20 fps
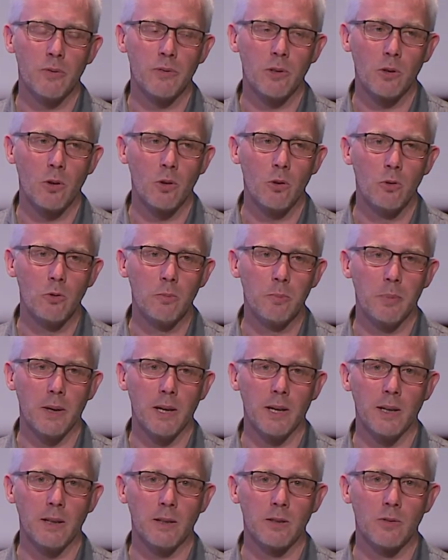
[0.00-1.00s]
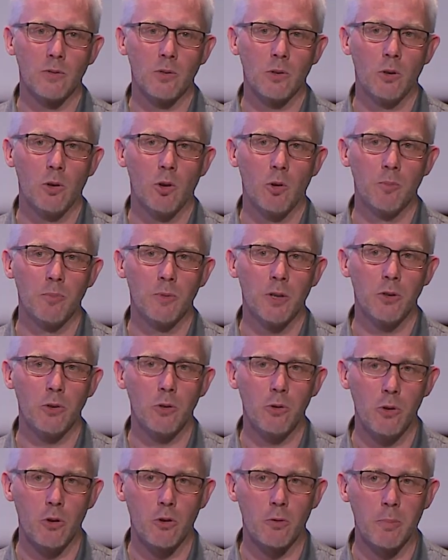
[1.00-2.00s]
the code base from the New
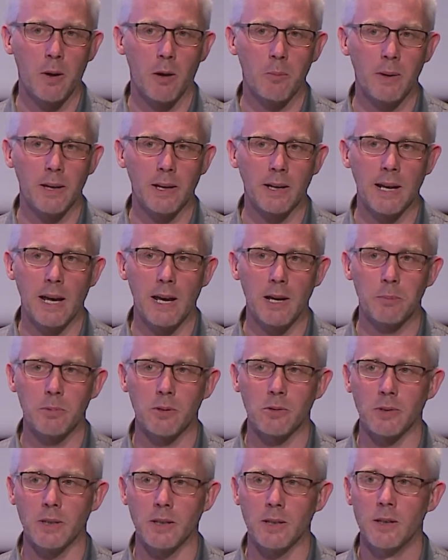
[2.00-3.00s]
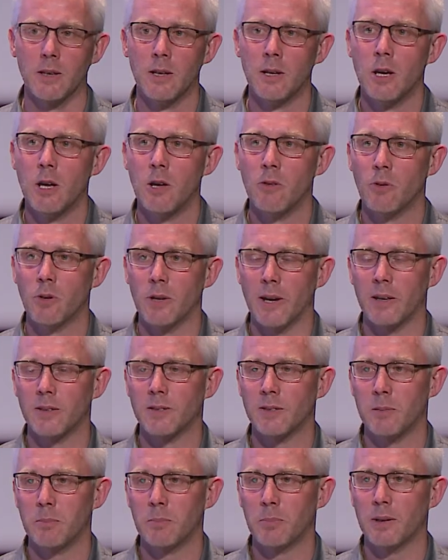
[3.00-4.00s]
York Public Library for their
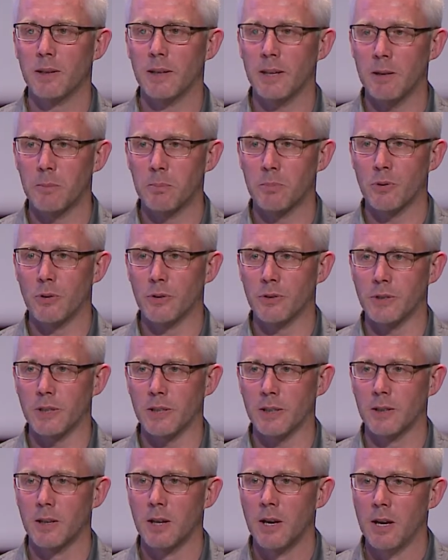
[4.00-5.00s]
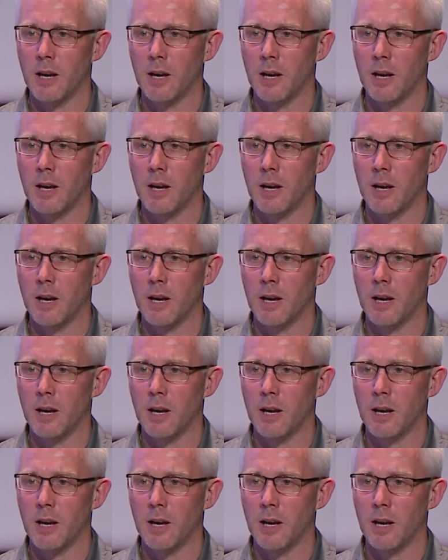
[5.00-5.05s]
Simple E project,